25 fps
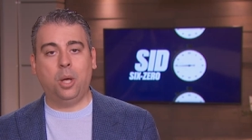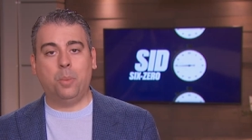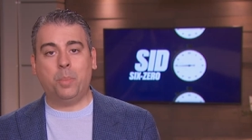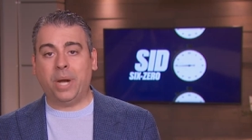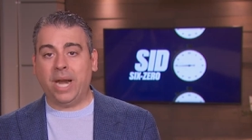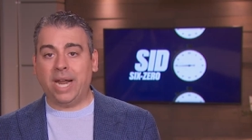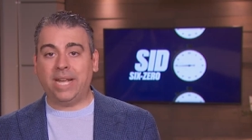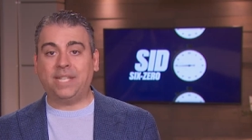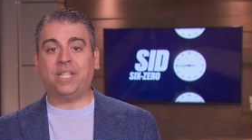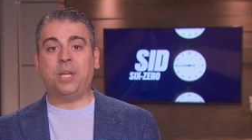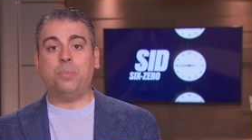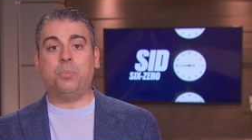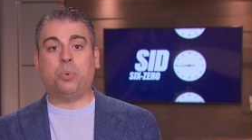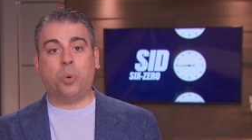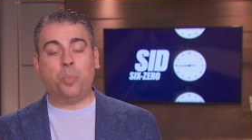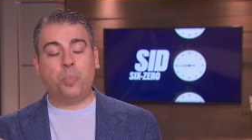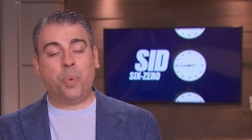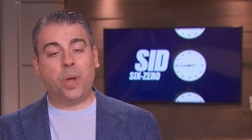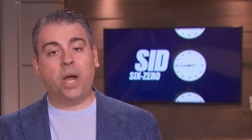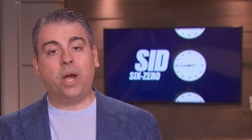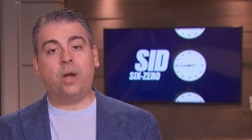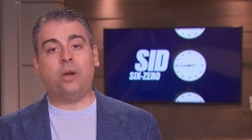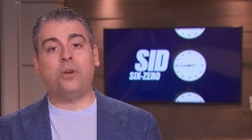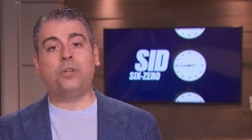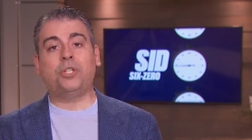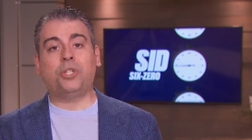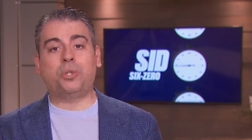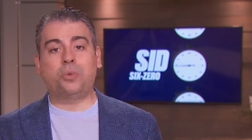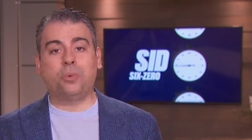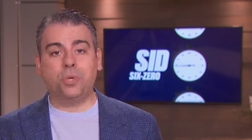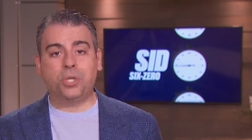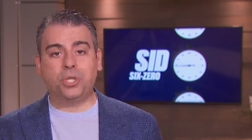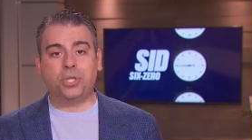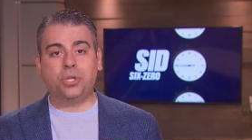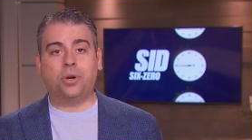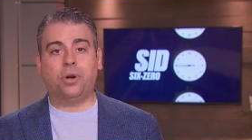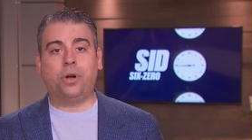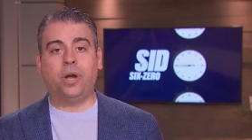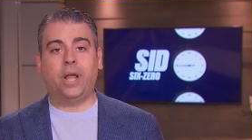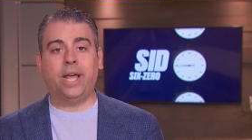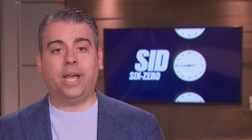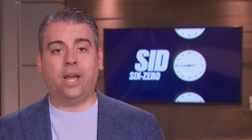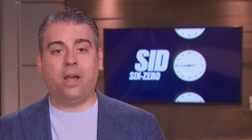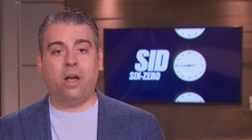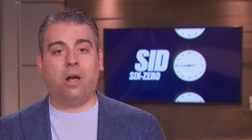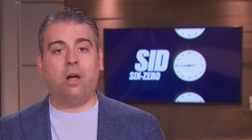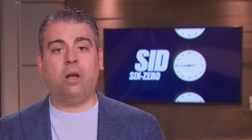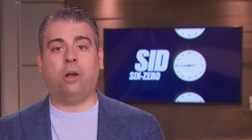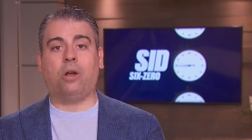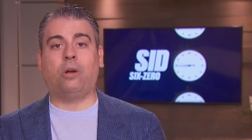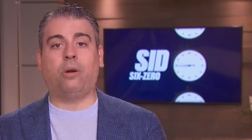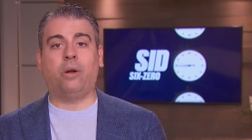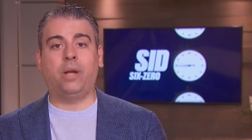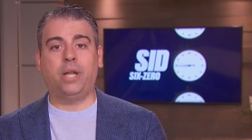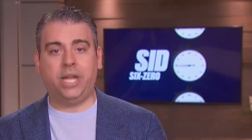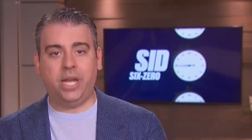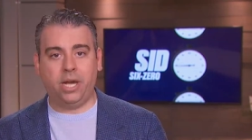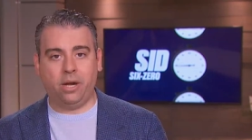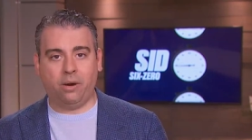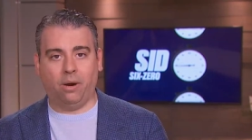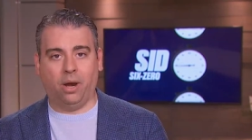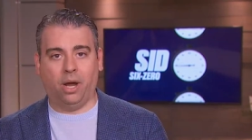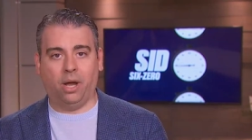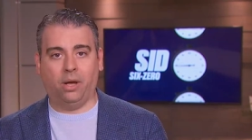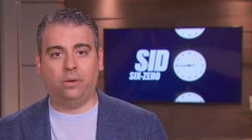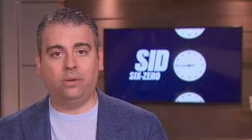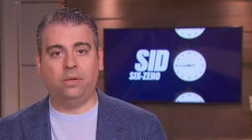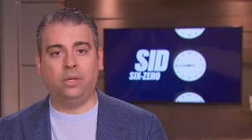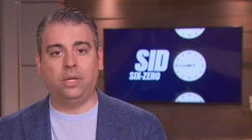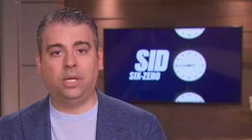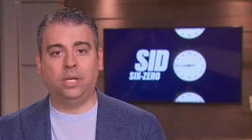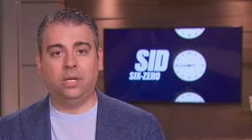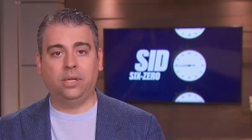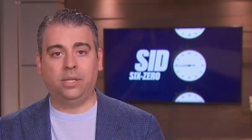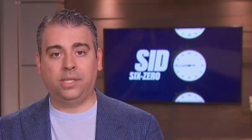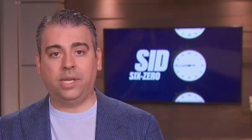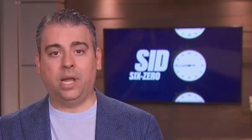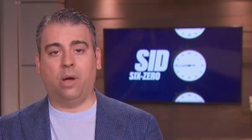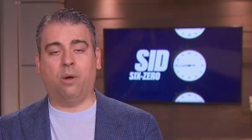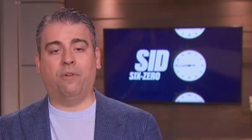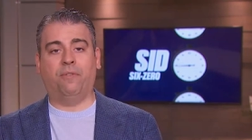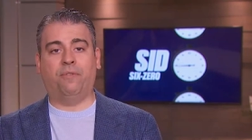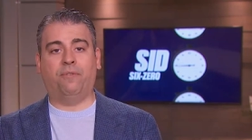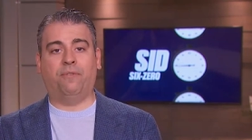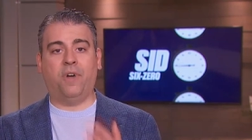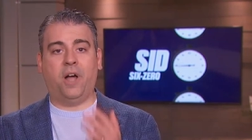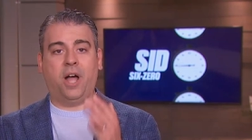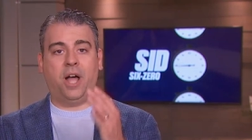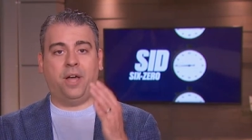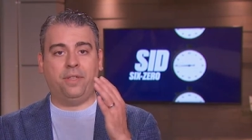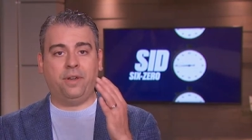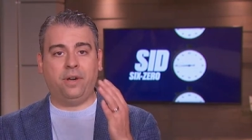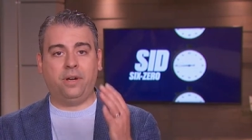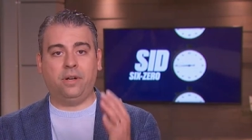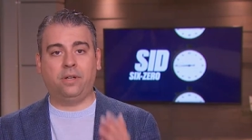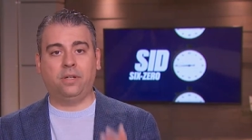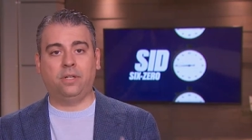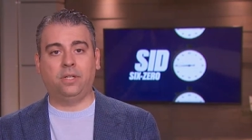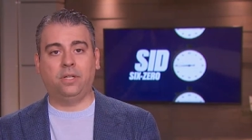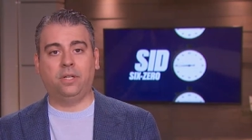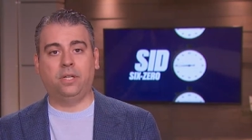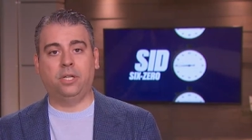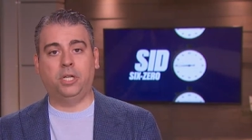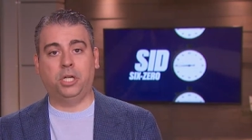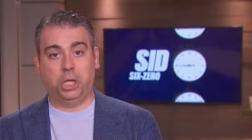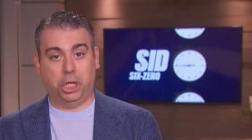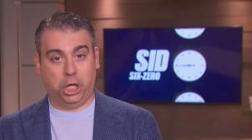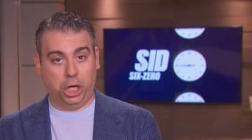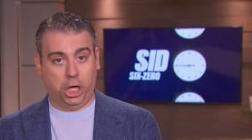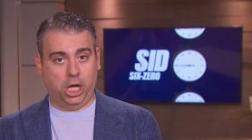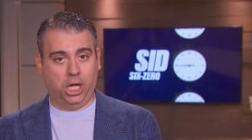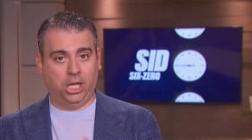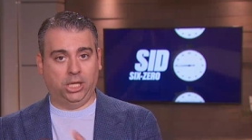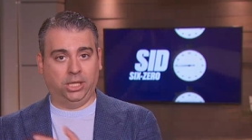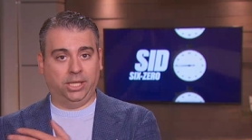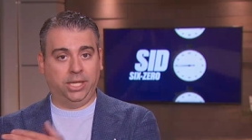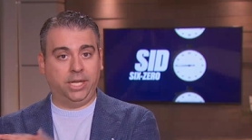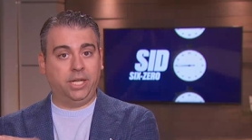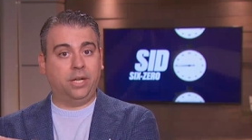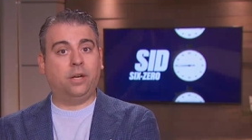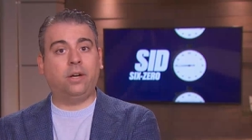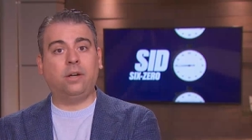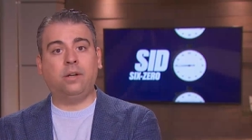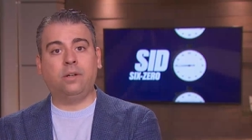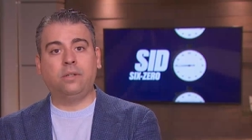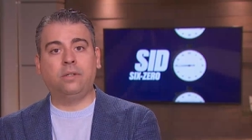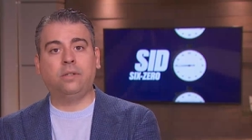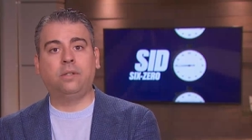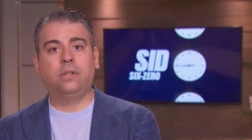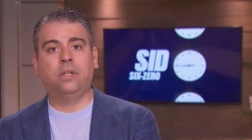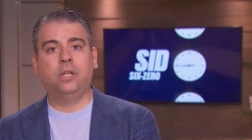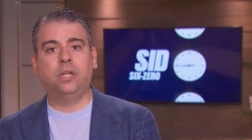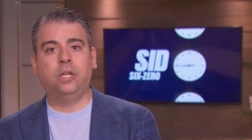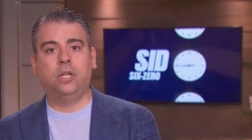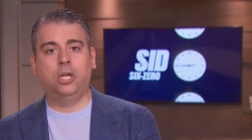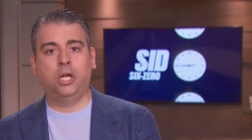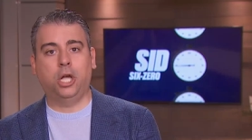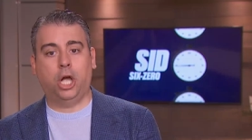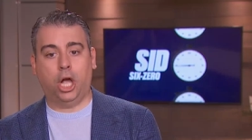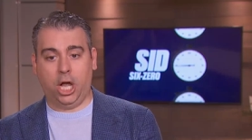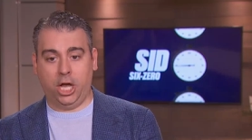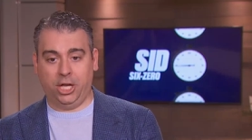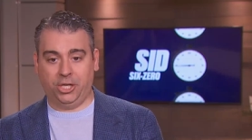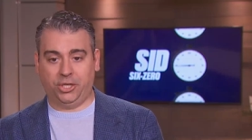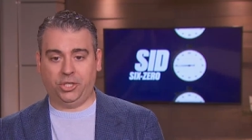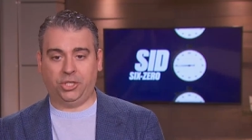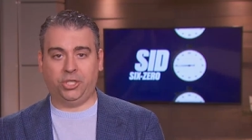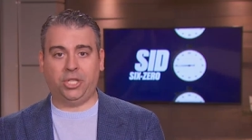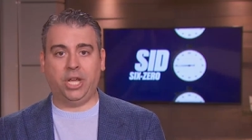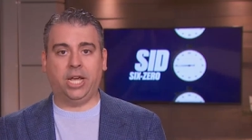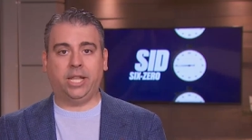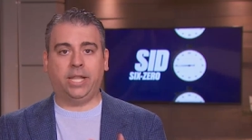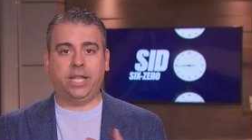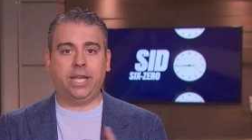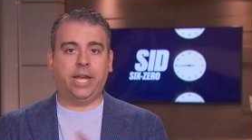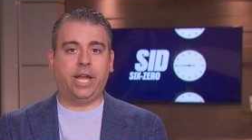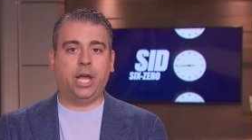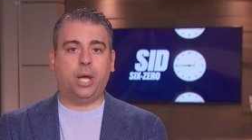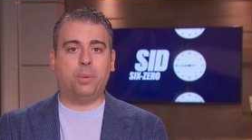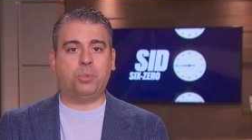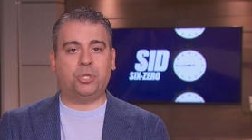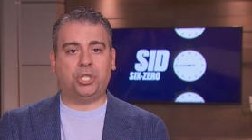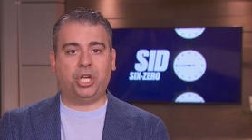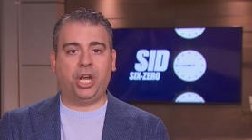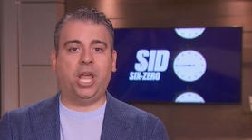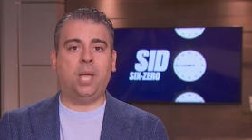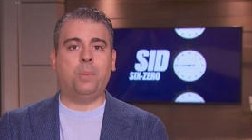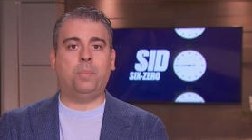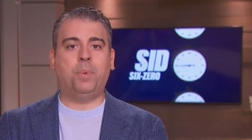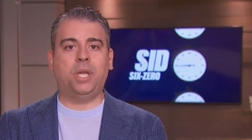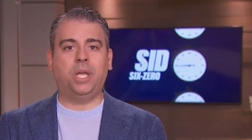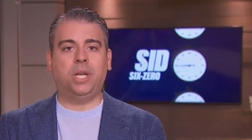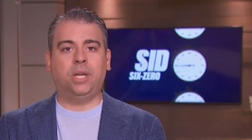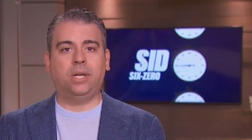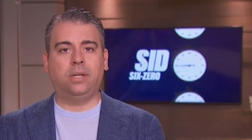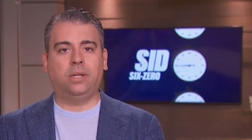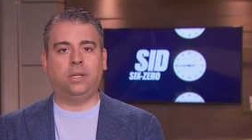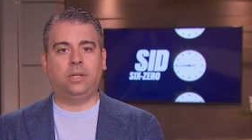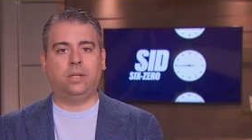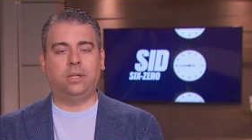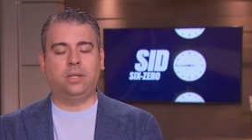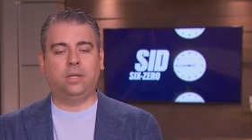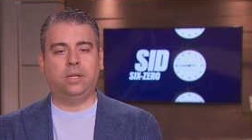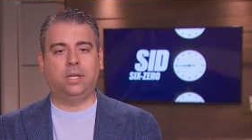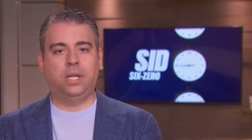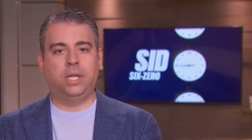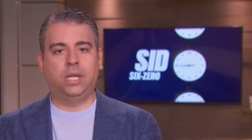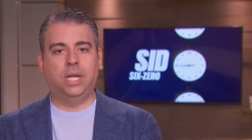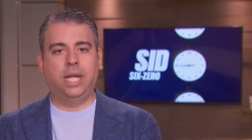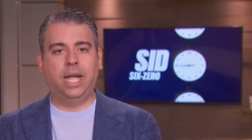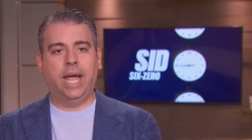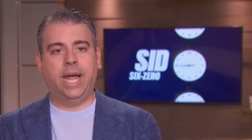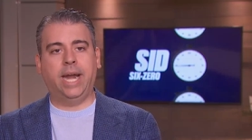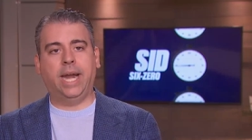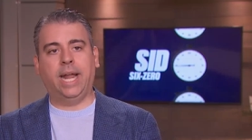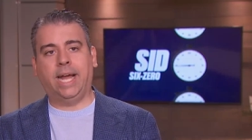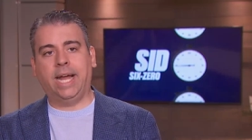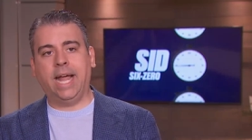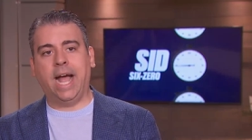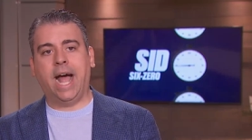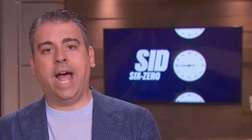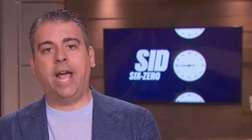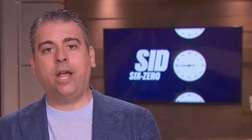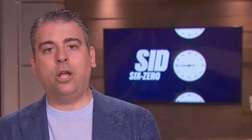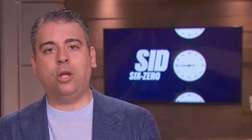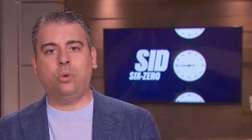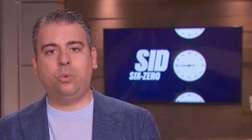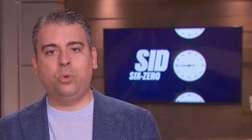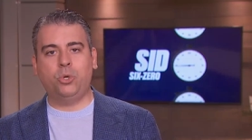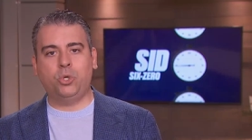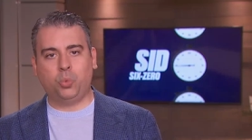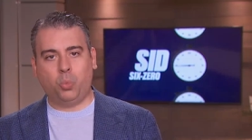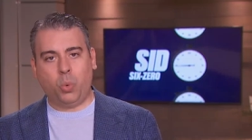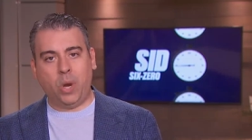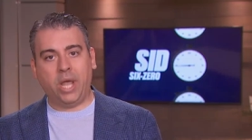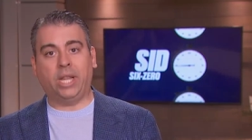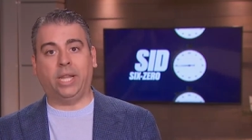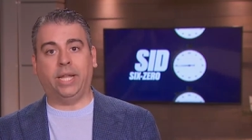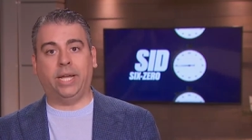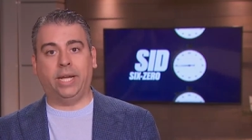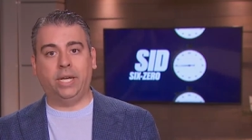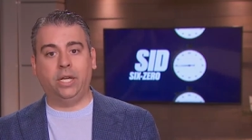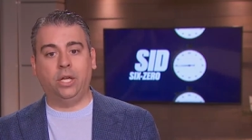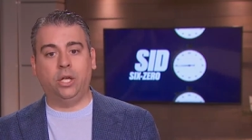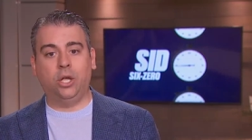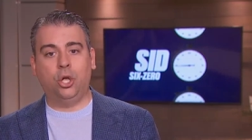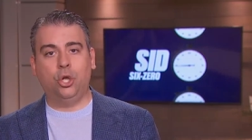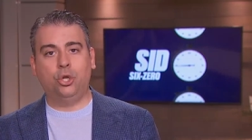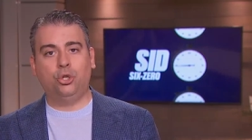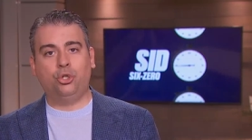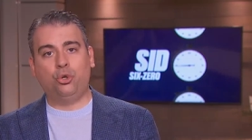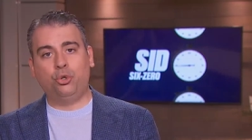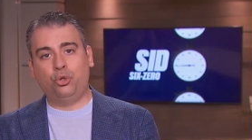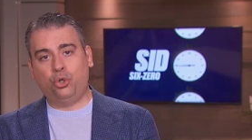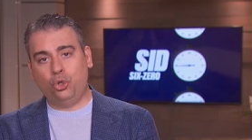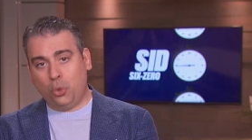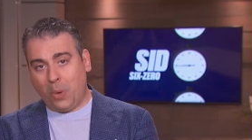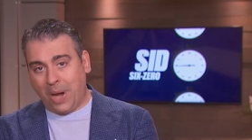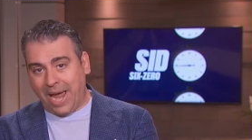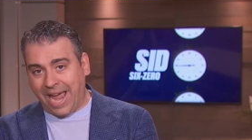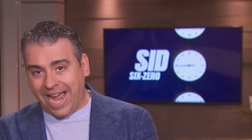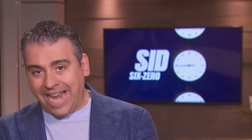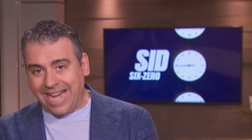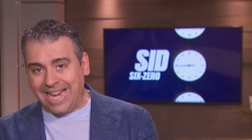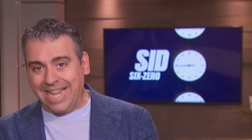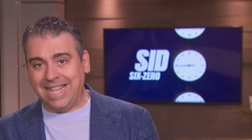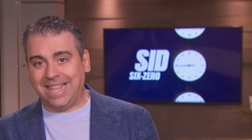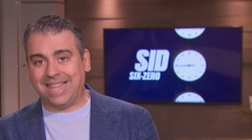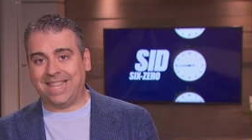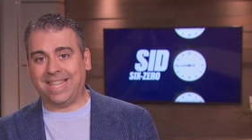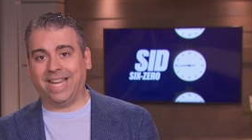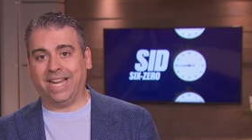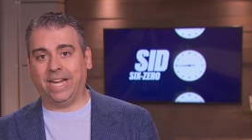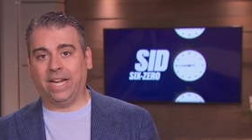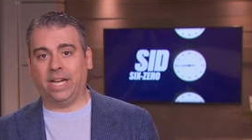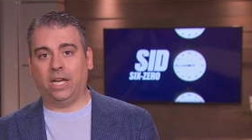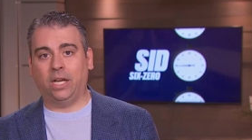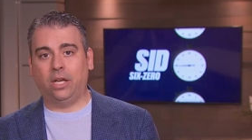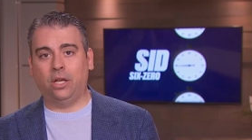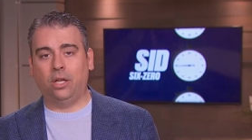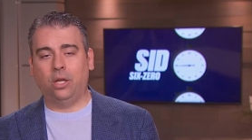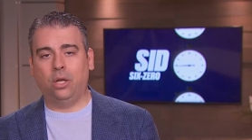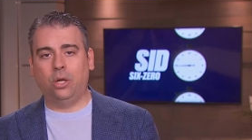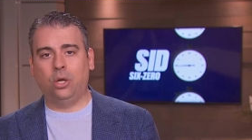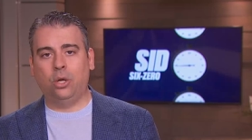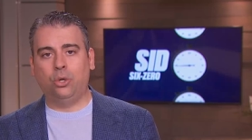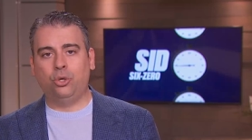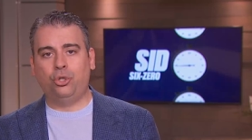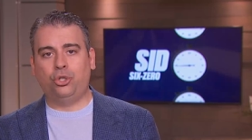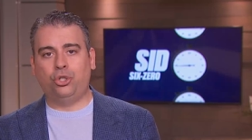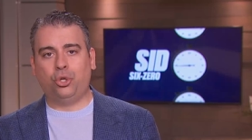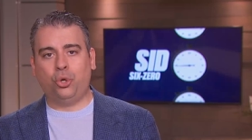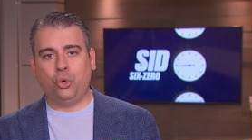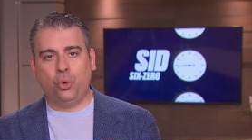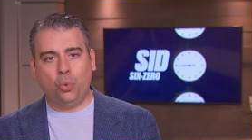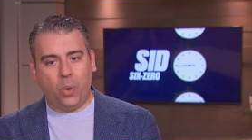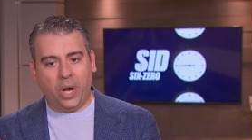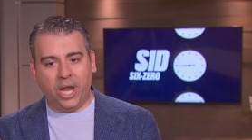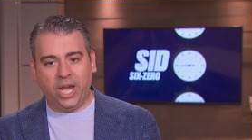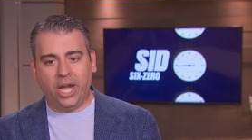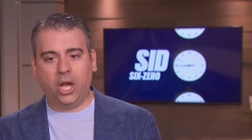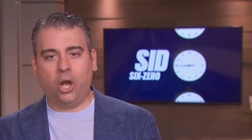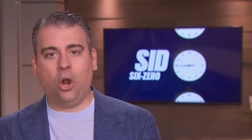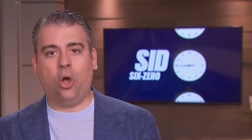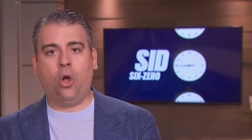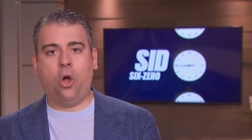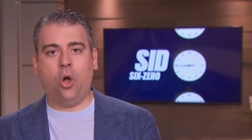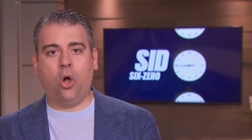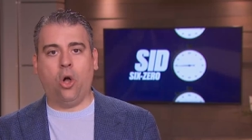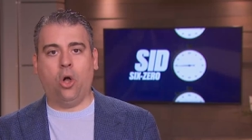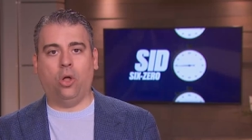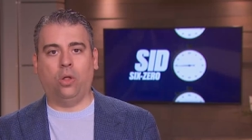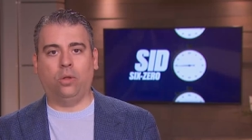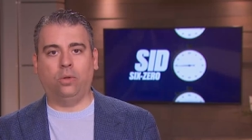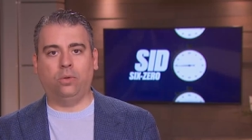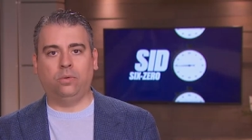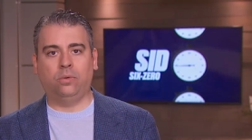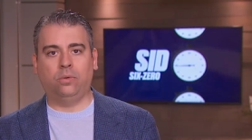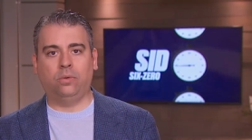But as he prepares to return a conquering hero, he's now a father, a leader, a Stanley Cup champion, and a guy who was willing to do anything to win it all.